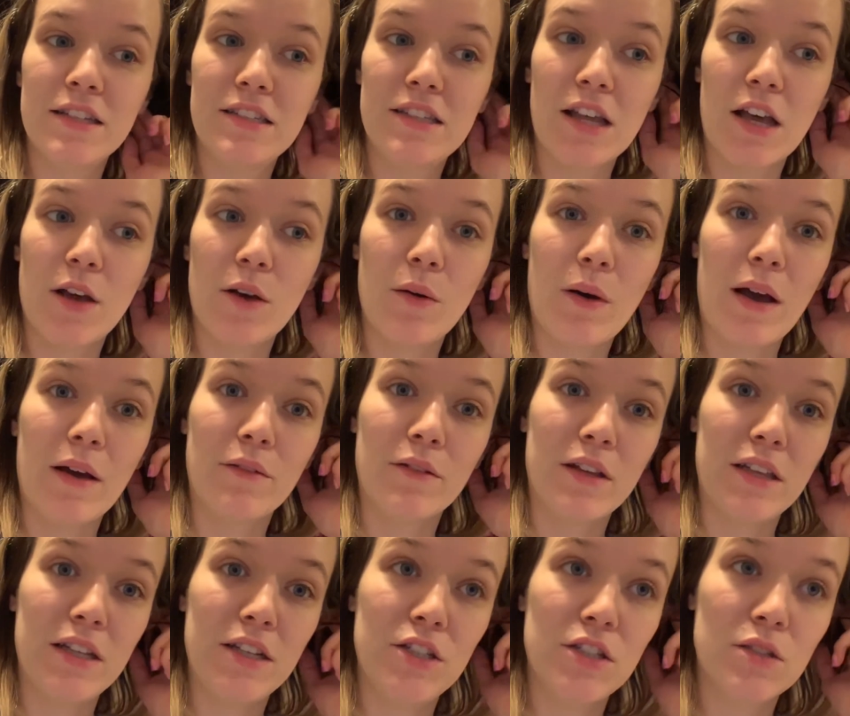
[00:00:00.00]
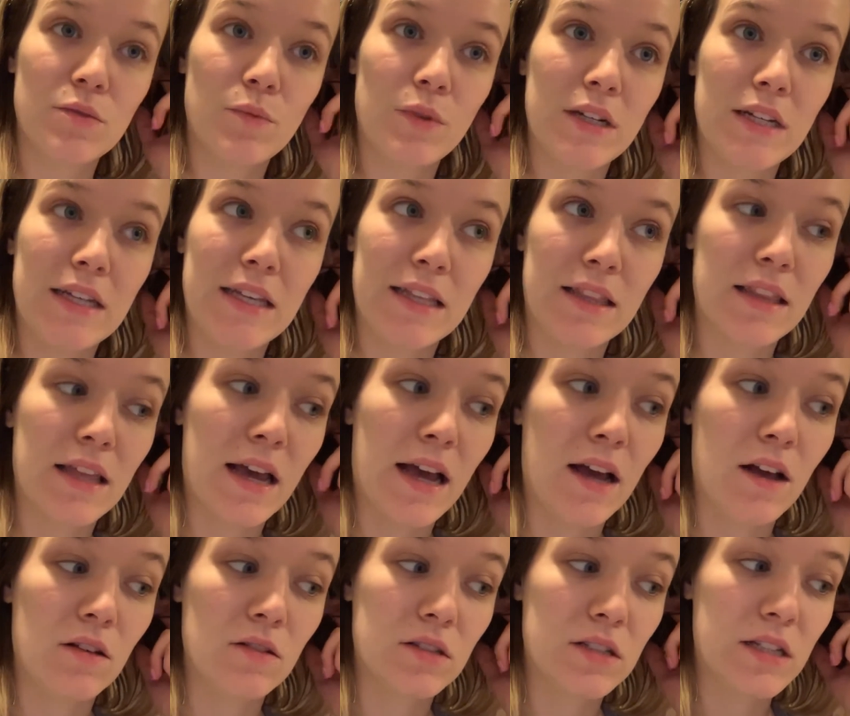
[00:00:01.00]
so I really just want to get the
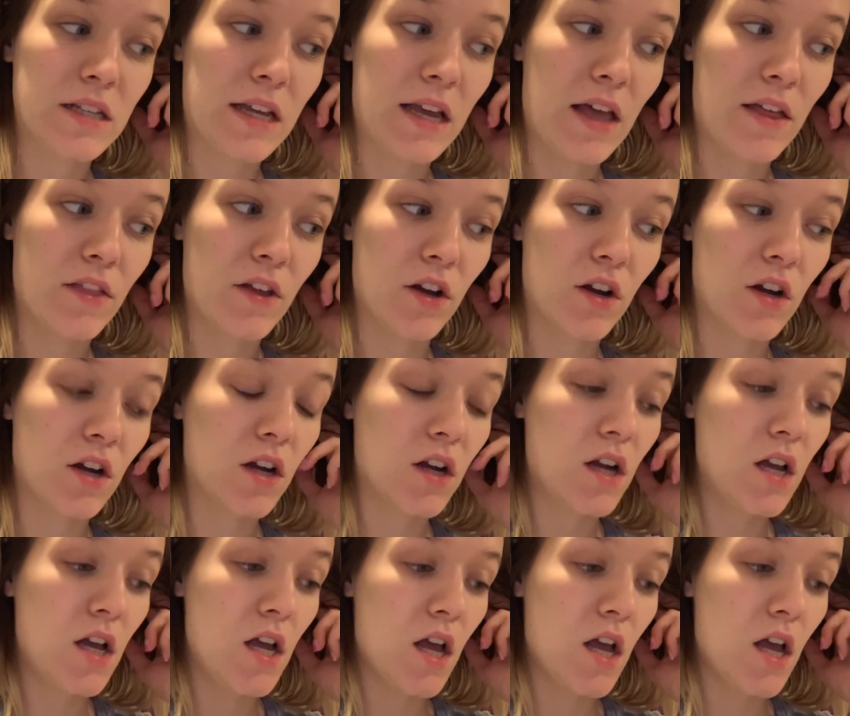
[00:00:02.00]
house together.